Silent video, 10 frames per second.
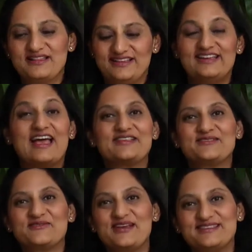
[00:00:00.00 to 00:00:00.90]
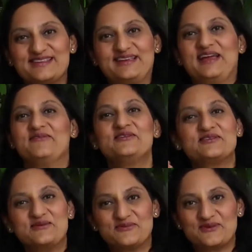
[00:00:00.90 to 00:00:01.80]
by the gas rising,
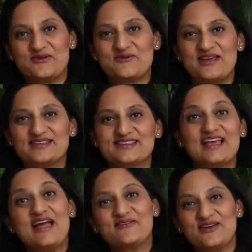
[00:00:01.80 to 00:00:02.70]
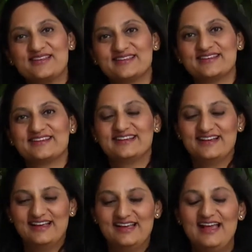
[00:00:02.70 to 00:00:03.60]
which keeps on rising and rising.
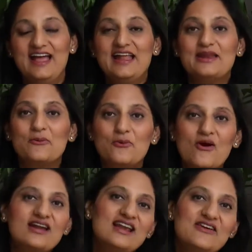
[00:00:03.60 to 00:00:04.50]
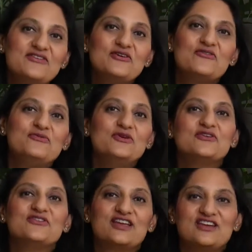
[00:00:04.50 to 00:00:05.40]
Now, what level of
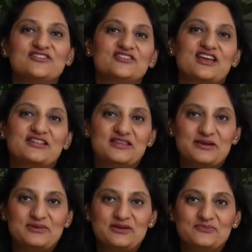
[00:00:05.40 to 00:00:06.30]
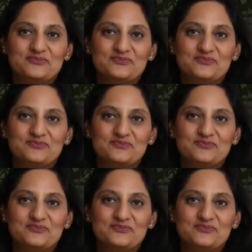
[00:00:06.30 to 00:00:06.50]
purification can there be?